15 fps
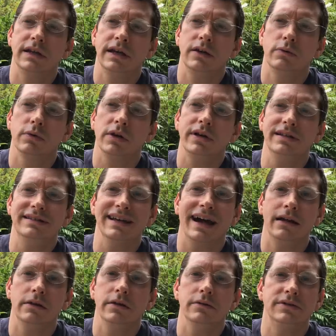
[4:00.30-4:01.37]
it really
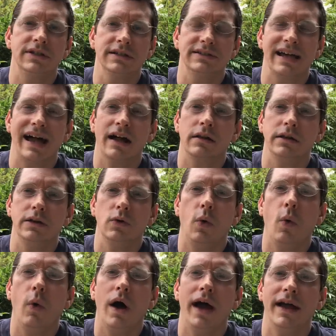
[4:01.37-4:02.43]
dilutes exactly
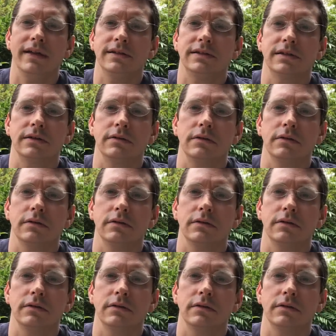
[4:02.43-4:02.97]
what